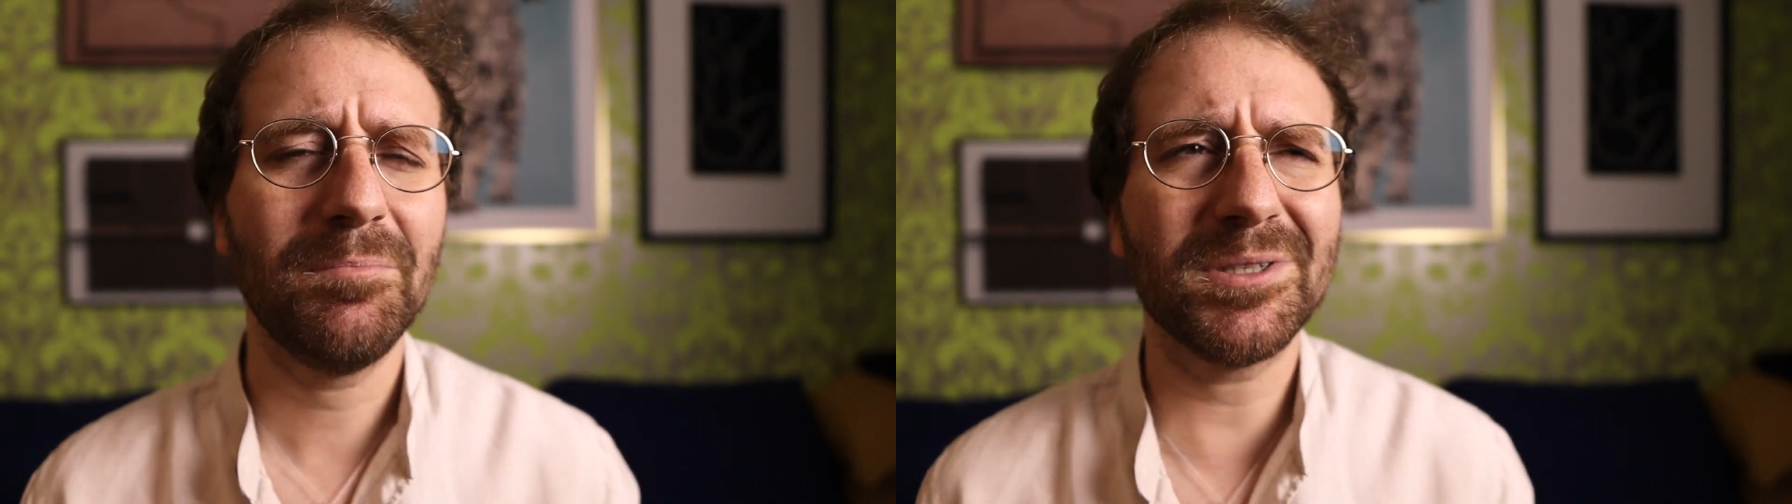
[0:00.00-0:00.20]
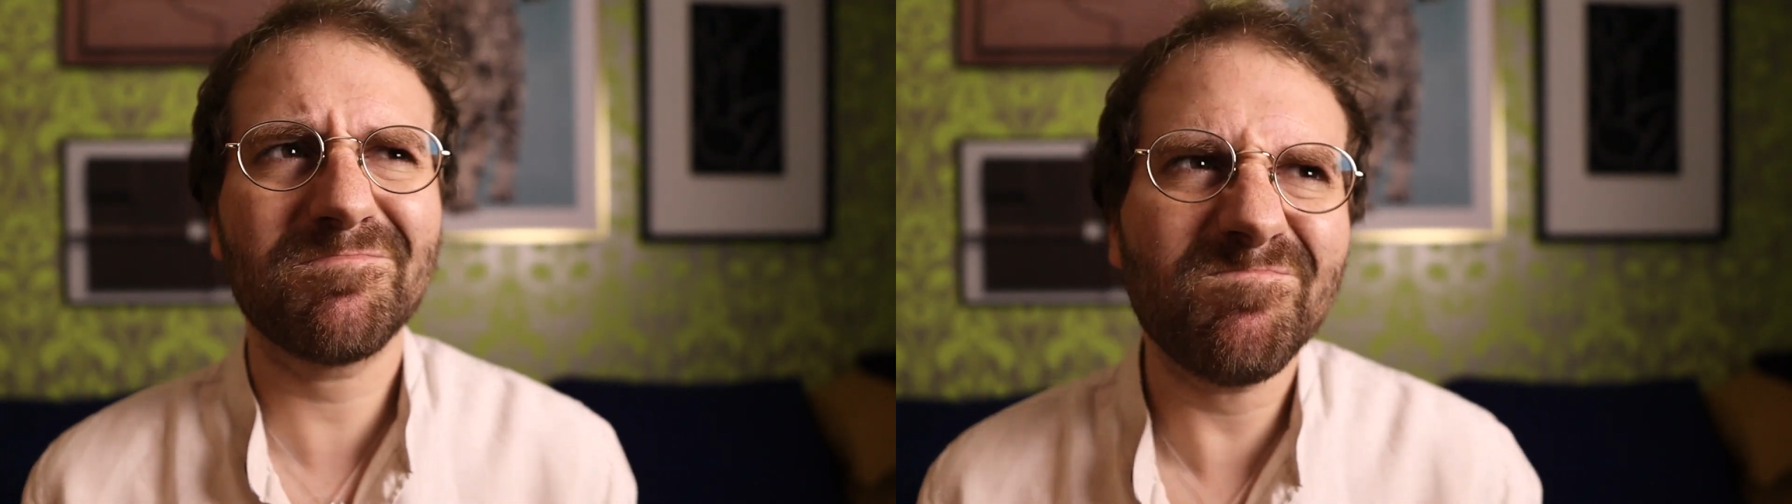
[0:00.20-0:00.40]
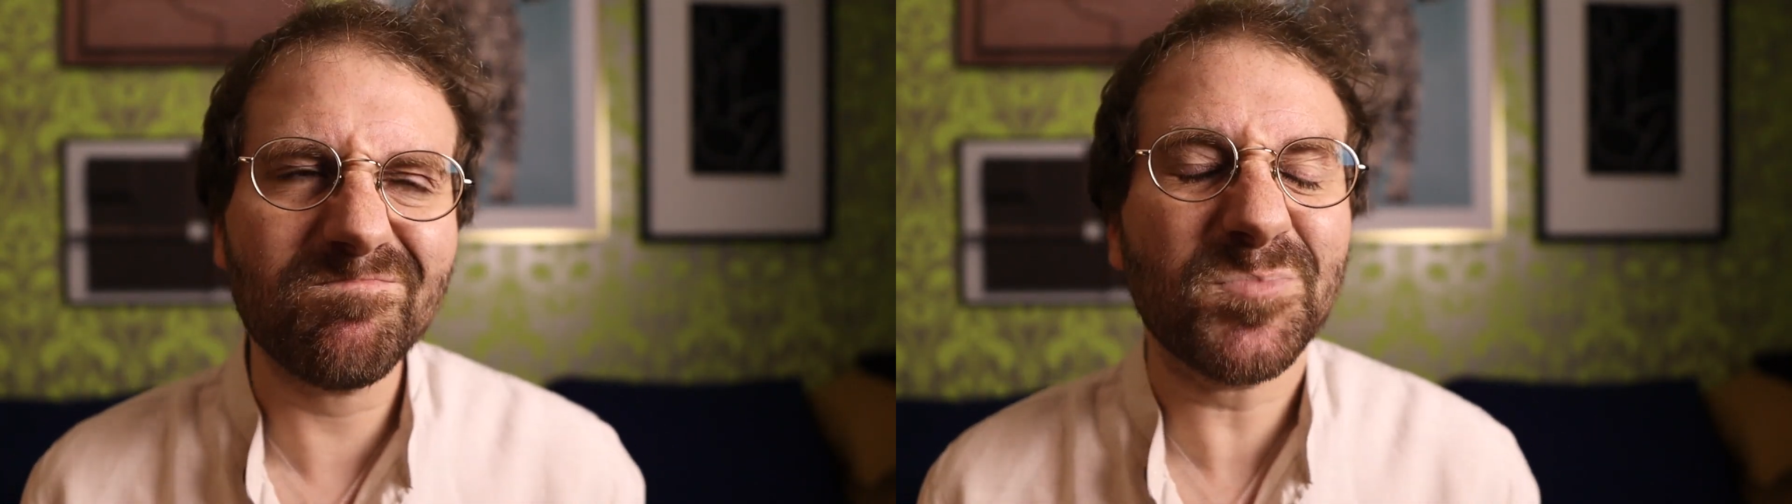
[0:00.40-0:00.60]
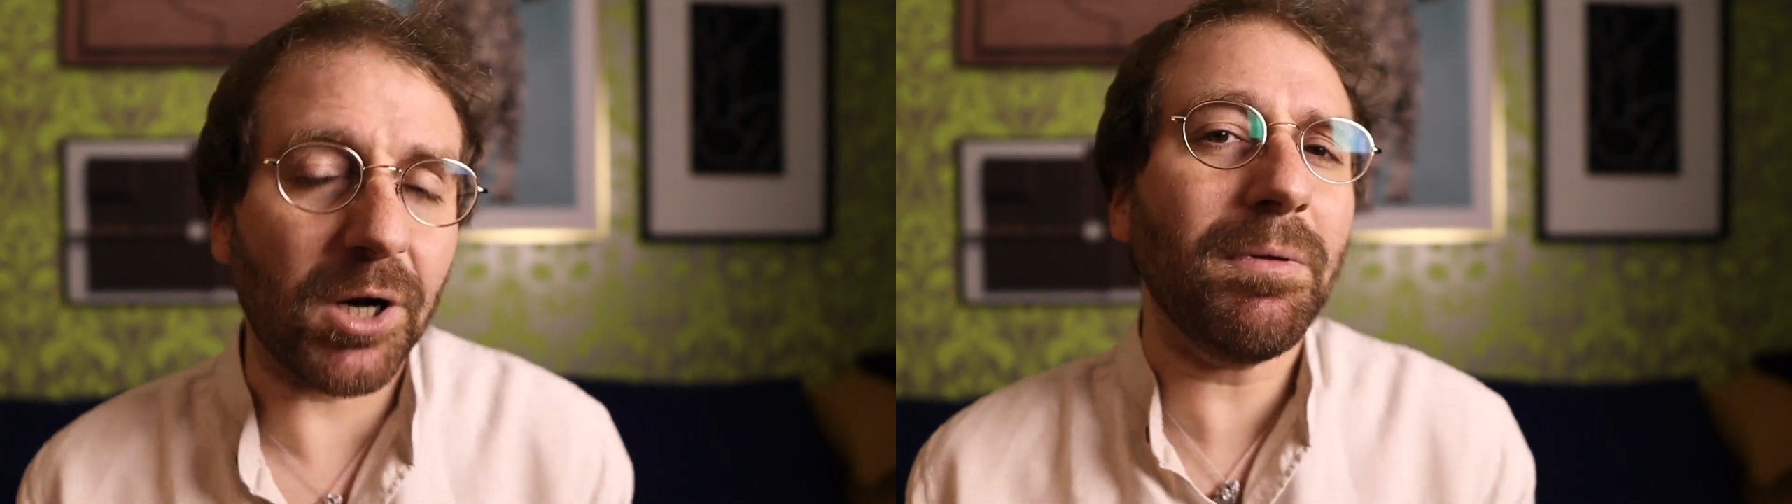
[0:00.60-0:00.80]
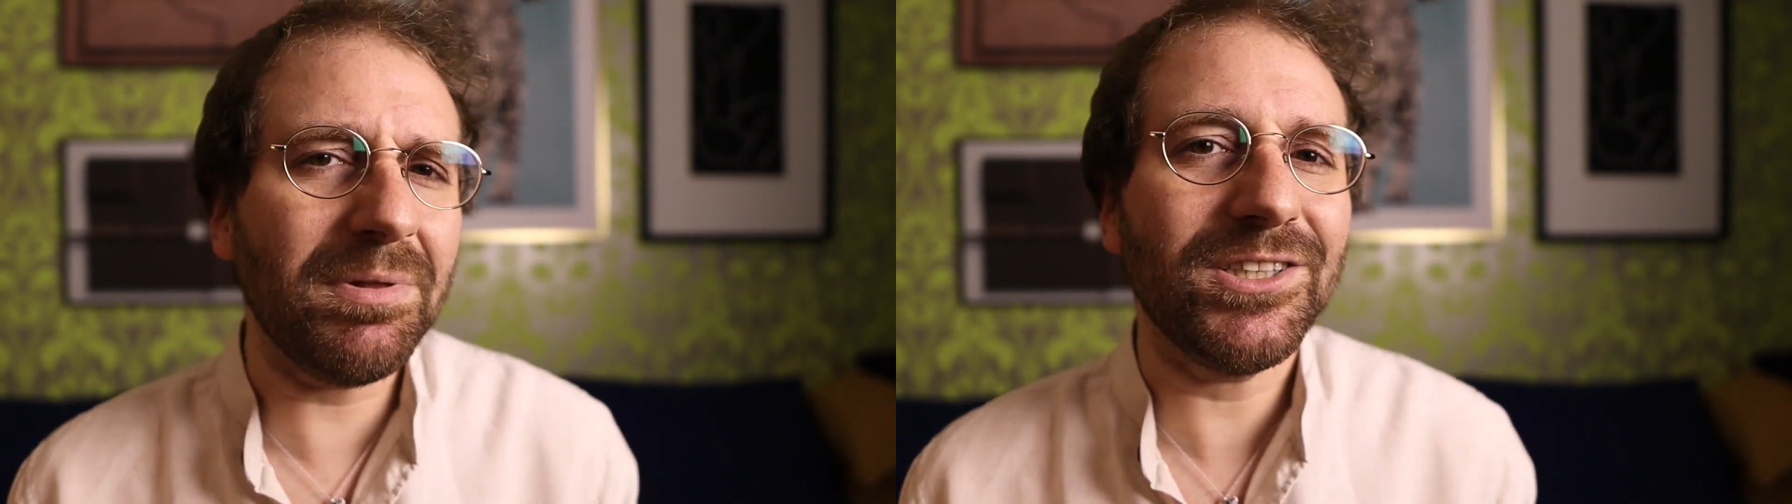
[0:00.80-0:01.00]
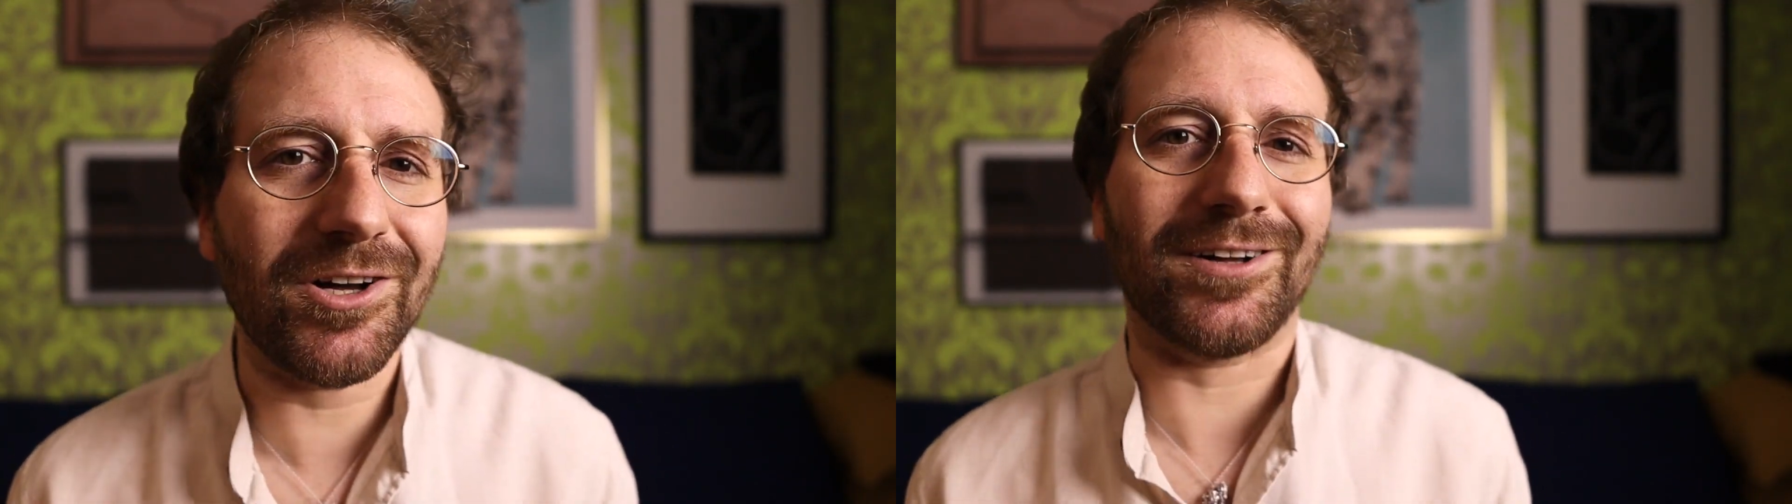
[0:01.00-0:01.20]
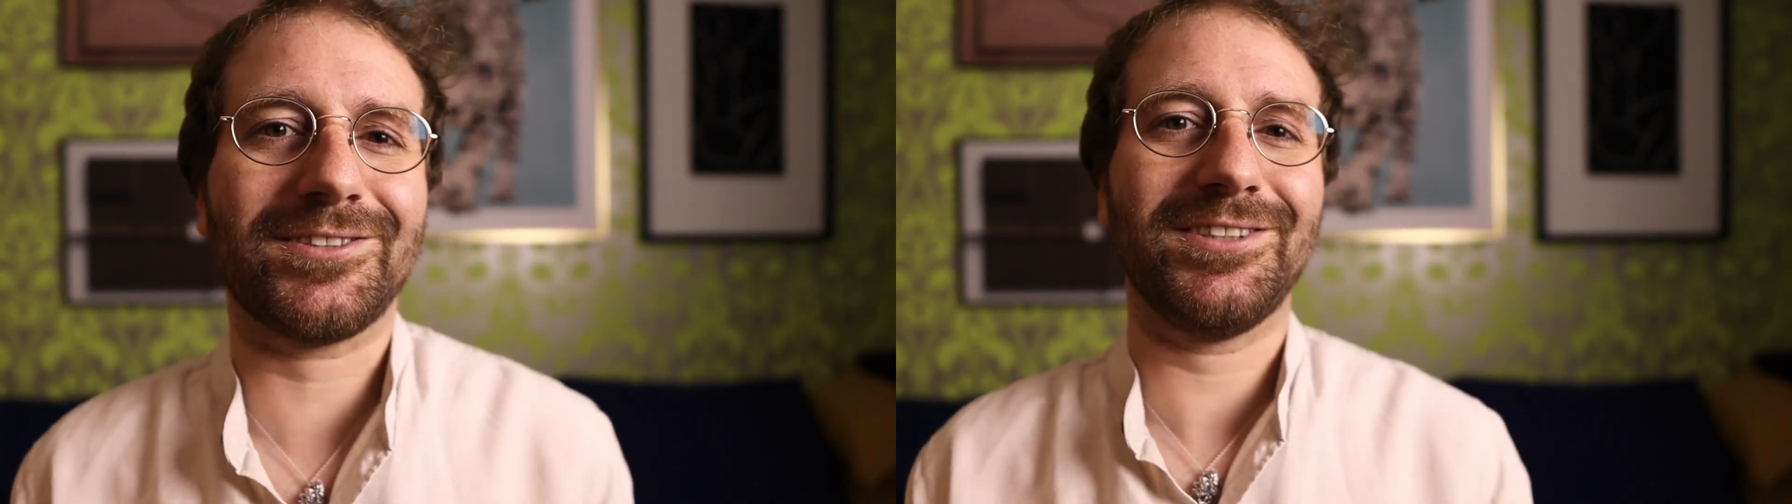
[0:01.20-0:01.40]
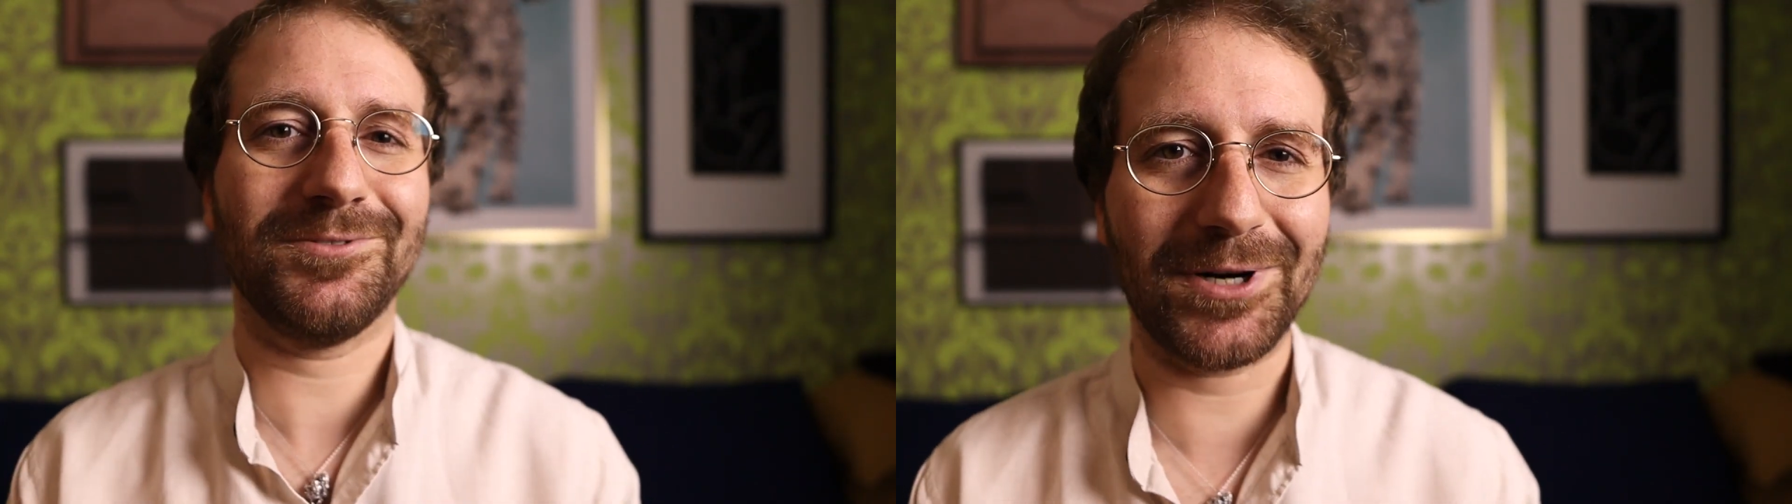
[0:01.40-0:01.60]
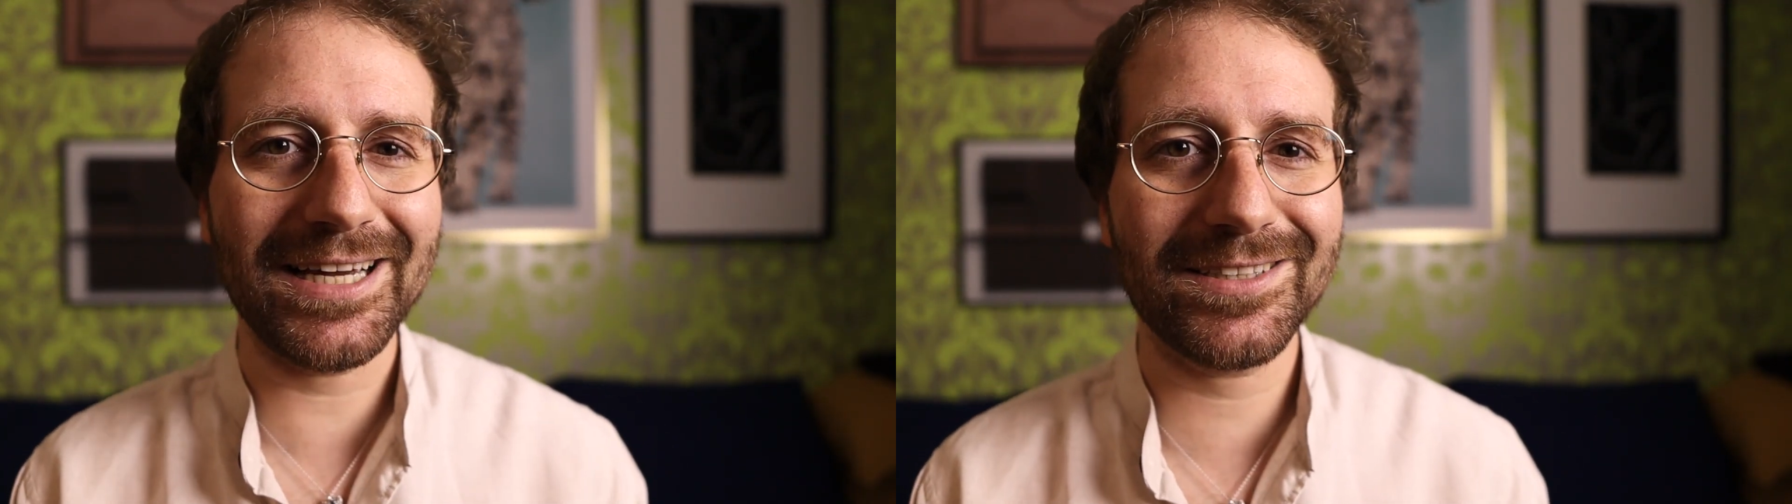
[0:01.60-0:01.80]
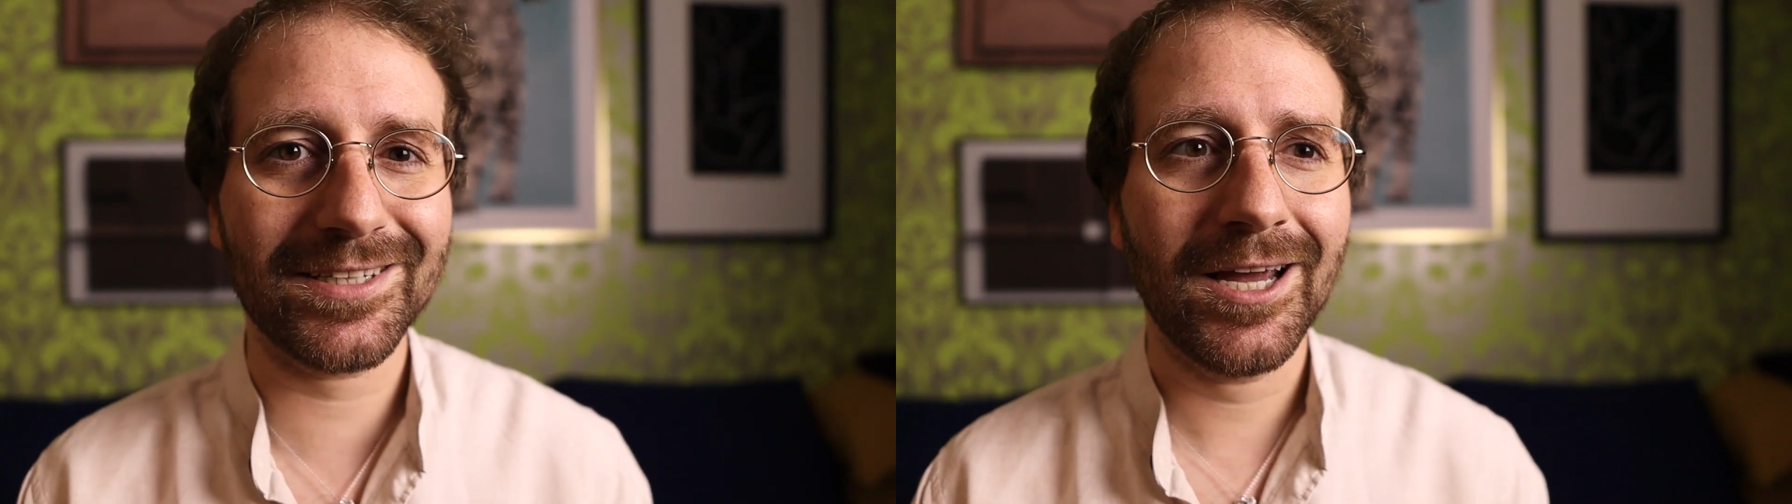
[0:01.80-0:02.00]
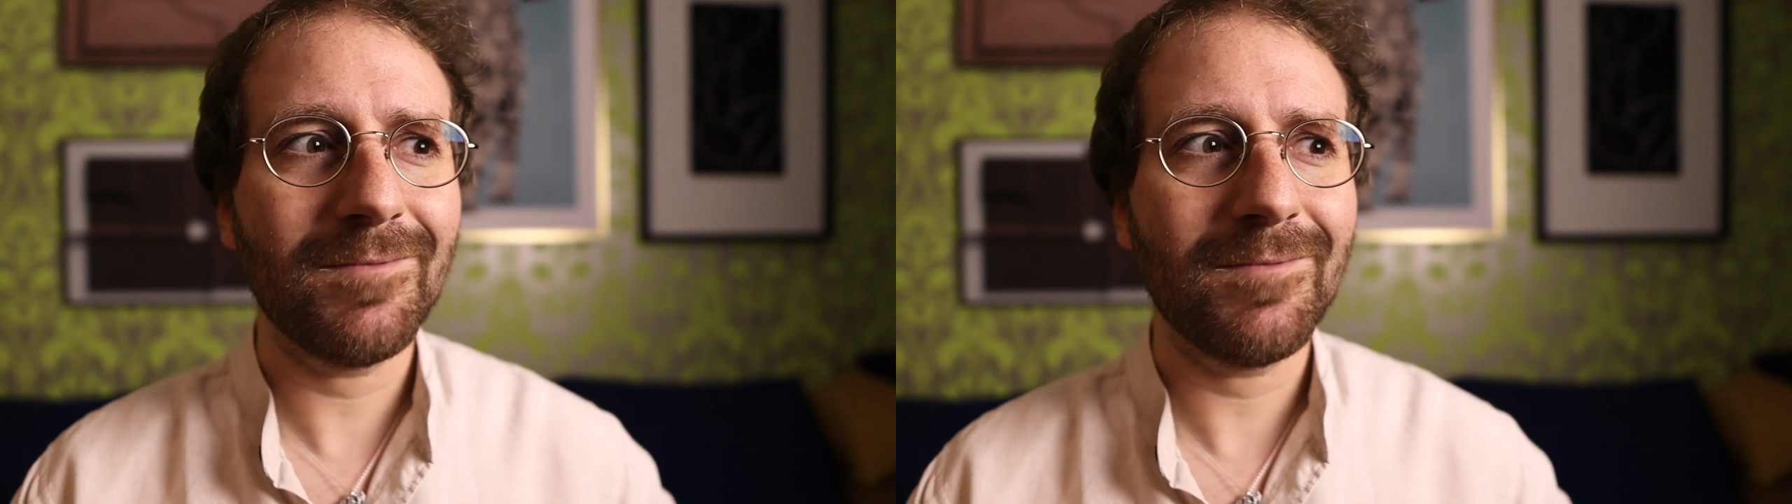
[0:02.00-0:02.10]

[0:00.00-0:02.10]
but probably not, right?